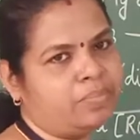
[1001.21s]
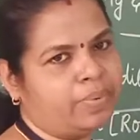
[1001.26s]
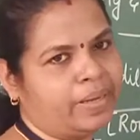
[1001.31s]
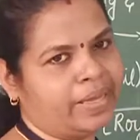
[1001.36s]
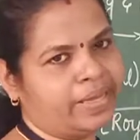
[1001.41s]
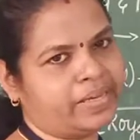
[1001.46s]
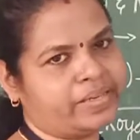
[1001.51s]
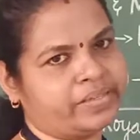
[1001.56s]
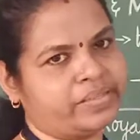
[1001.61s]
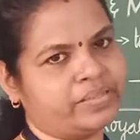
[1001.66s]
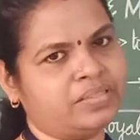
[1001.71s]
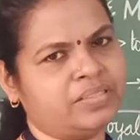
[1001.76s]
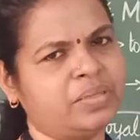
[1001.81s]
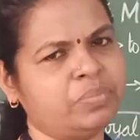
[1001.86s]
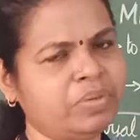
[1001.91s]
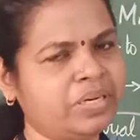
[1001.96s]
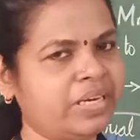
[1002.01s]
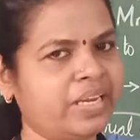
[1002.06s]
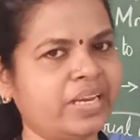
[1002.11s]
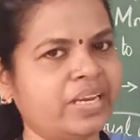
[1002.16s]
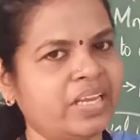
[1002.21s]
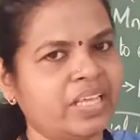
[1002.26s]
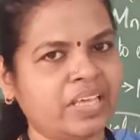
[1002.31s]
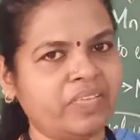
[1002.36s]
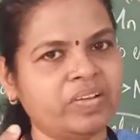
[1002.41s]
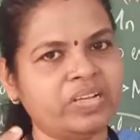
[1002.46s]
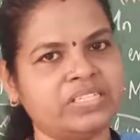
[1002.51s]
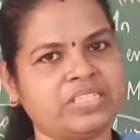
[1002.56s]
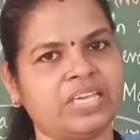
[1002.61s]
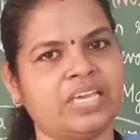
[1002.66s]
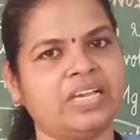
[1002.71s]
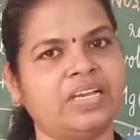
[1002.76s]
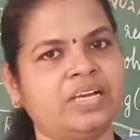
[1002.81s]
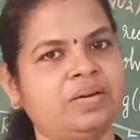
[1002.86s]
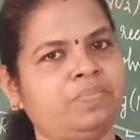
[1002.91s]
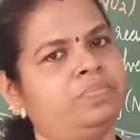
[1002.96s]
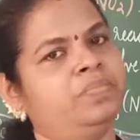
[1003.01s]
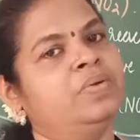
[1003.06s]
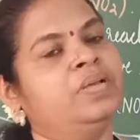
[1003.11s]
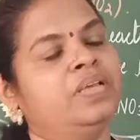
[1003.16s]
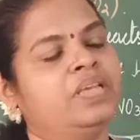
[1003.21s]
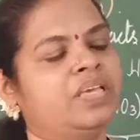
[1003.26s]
back. Immediately he will take up.